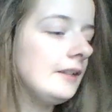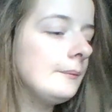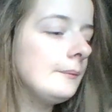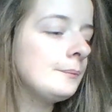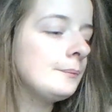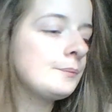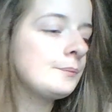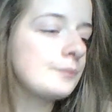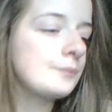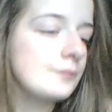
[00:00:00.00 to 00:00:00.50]

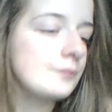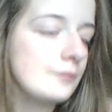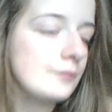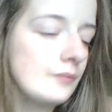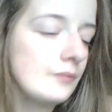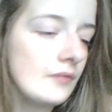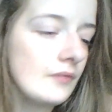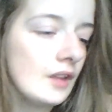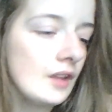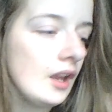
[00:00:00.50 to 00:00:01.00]
um,
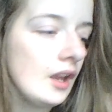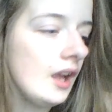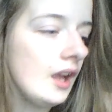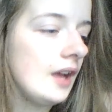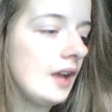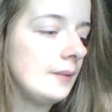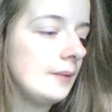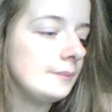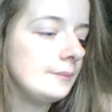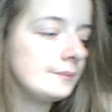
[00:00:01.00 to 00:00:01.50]
but I
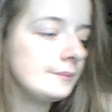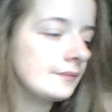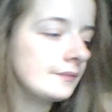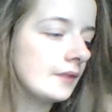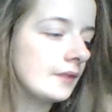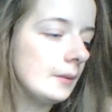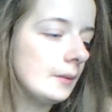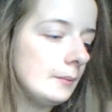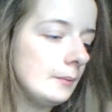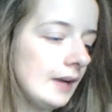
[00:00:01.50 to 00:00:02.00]
have
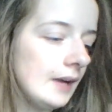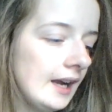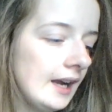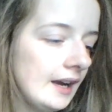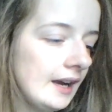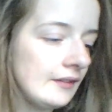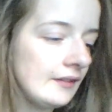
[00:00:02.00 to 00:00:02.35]
this